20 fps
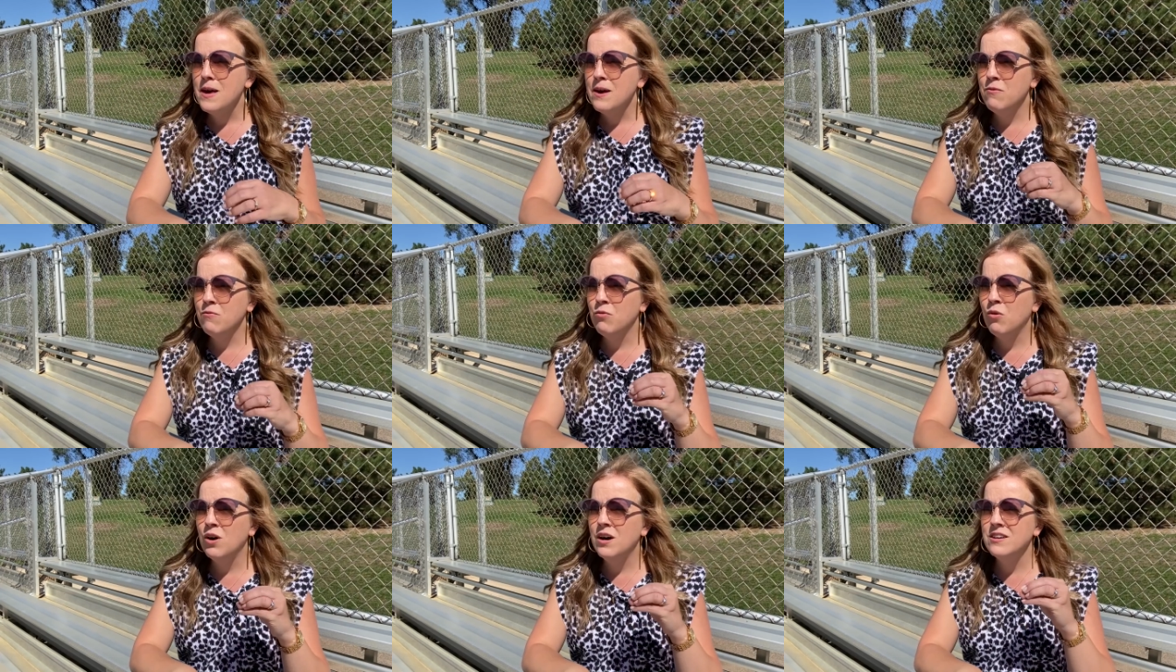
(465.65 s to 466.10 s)

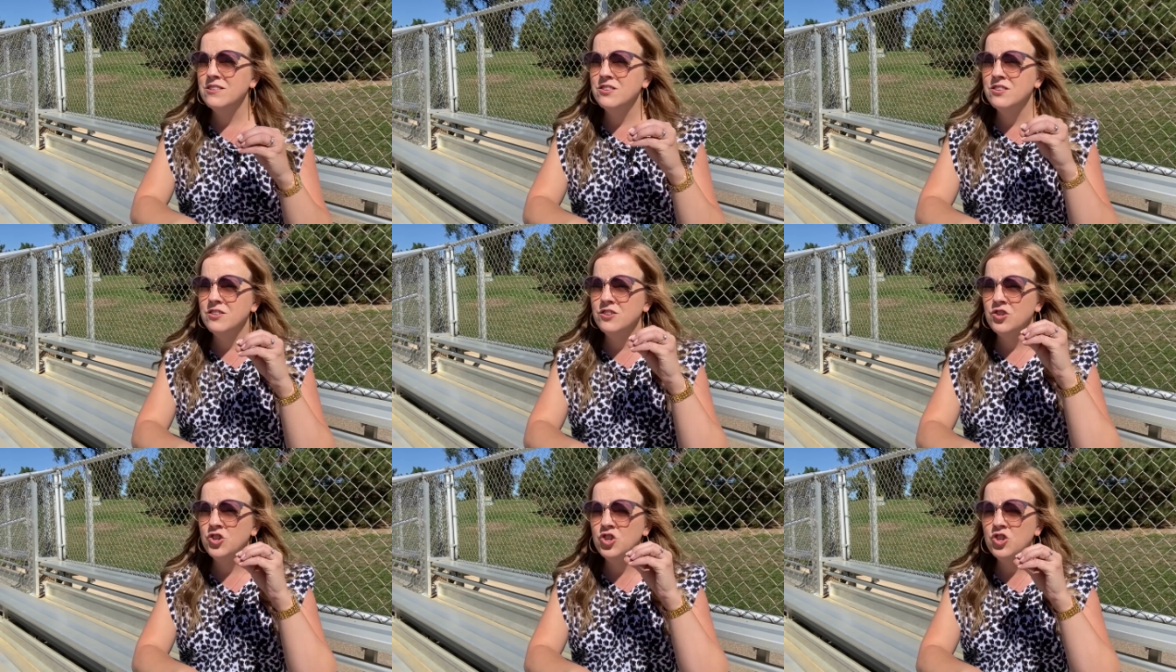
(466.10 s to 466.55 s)
was
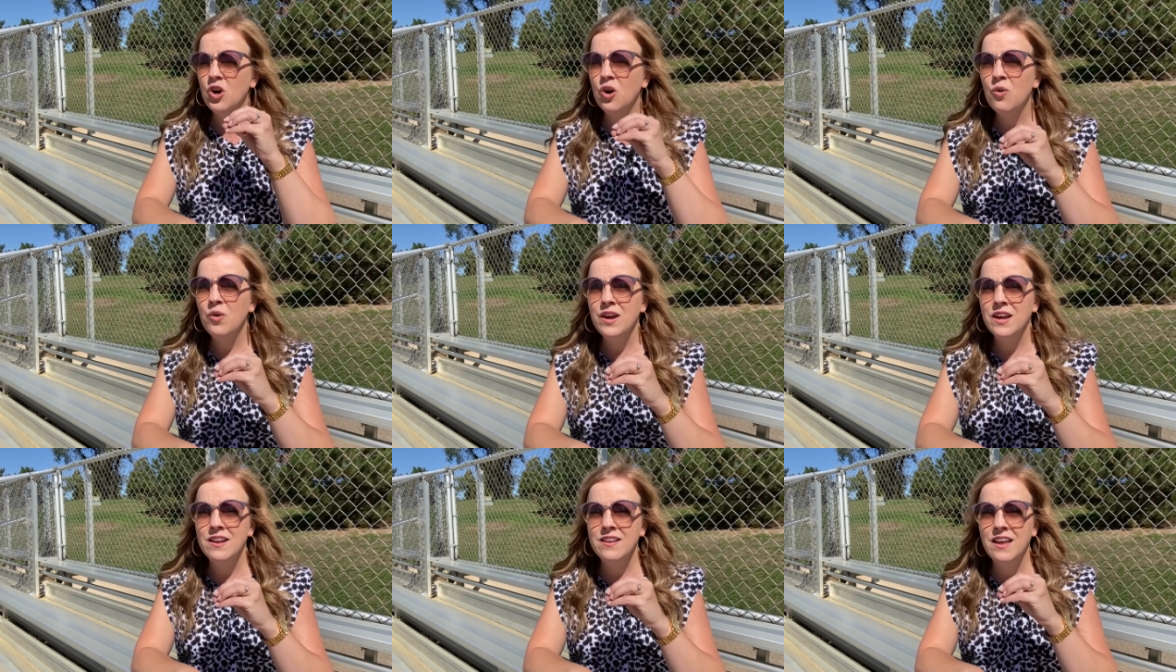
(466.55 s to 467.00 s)

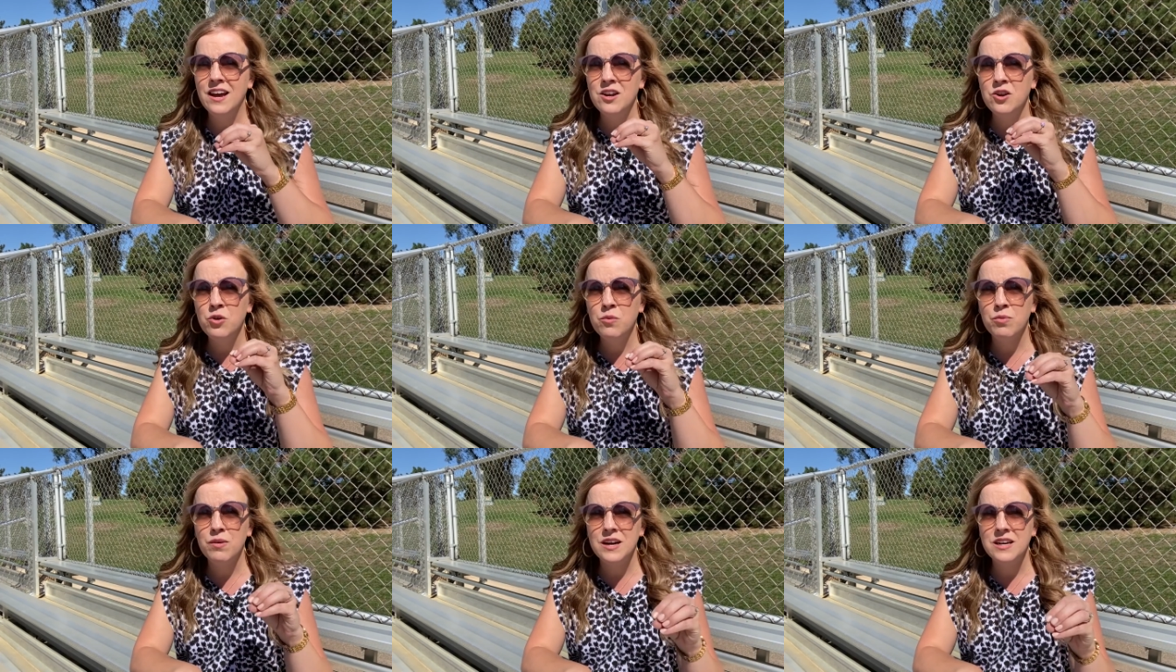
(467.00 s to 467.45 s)
showing that
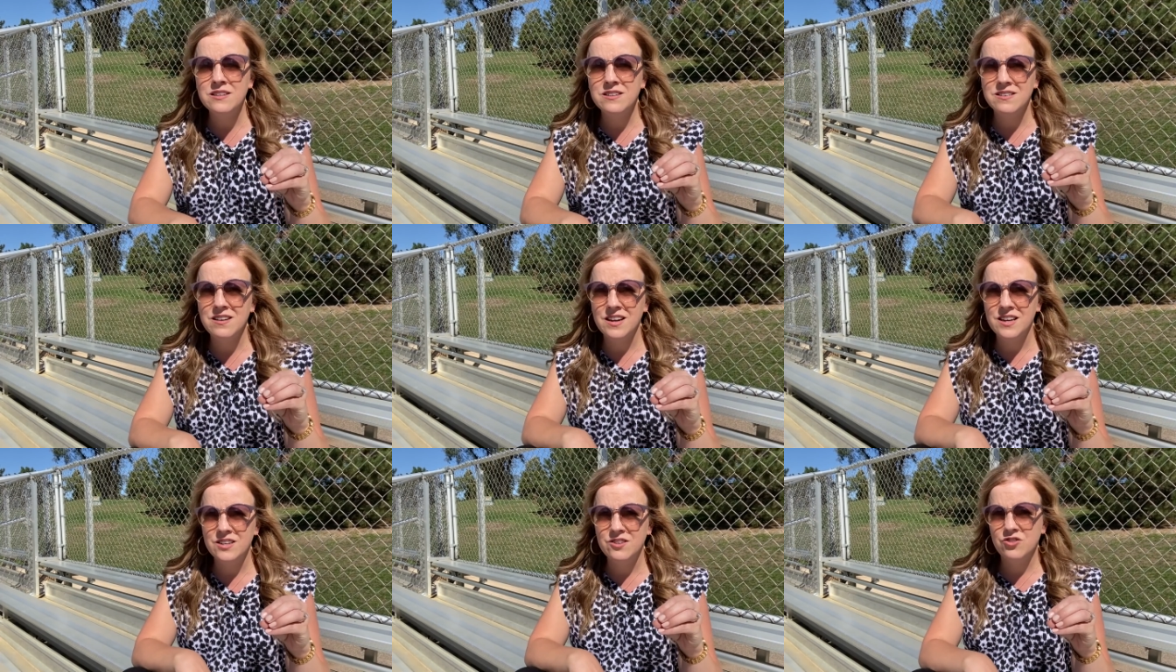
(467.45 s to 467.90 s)
new brain
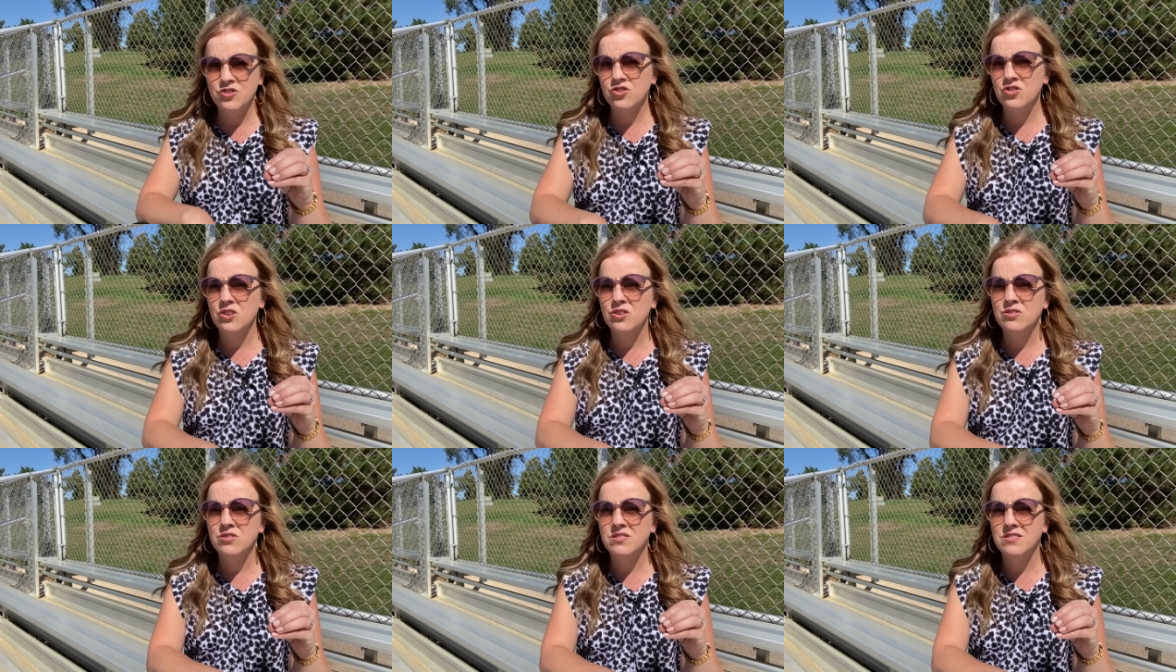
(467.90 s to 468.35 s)
science
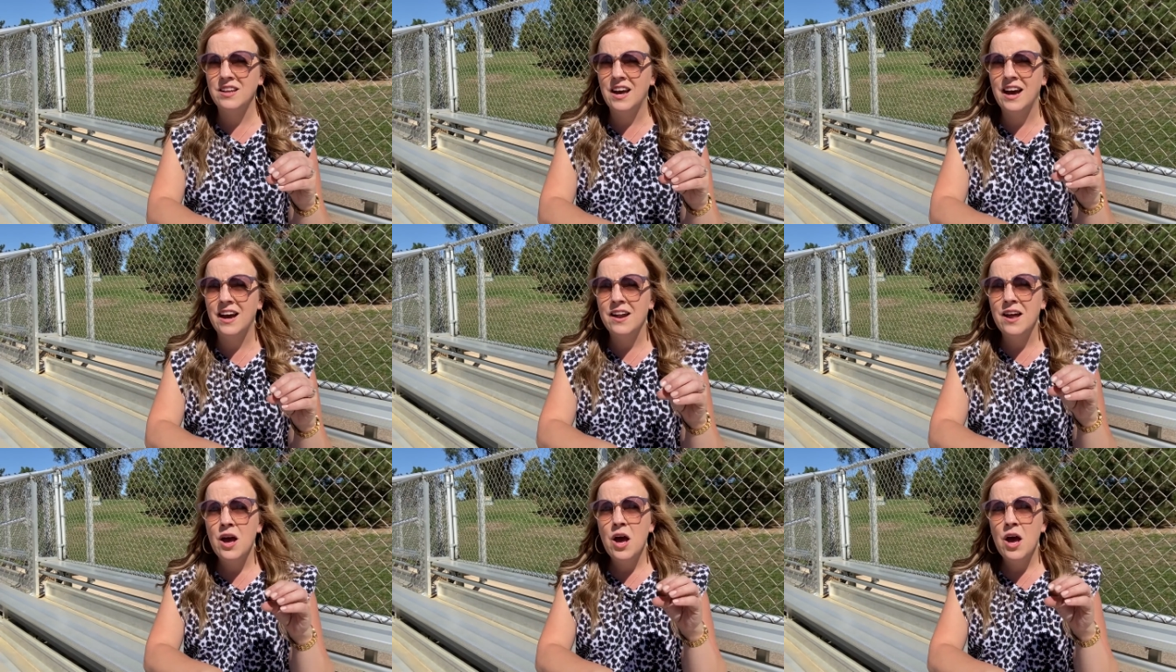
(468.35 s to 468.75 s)
shows that